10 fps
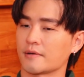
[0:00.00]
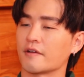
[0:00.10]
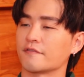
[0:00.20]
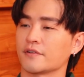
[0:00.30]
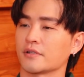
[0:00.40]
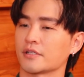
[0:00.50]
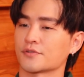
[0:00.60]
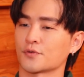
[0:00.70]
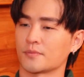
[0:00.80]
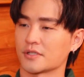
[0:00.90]
I'm feeling
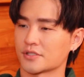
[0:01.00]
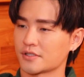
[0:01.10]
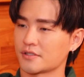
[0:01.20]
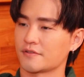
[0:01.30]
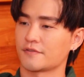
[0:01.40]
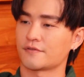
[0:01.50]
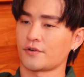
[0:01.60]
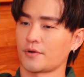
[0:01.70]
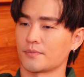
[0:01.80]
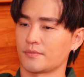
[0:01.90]
so much
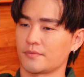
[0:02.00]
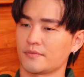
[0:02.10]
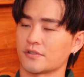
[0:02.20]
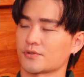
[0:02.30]
from the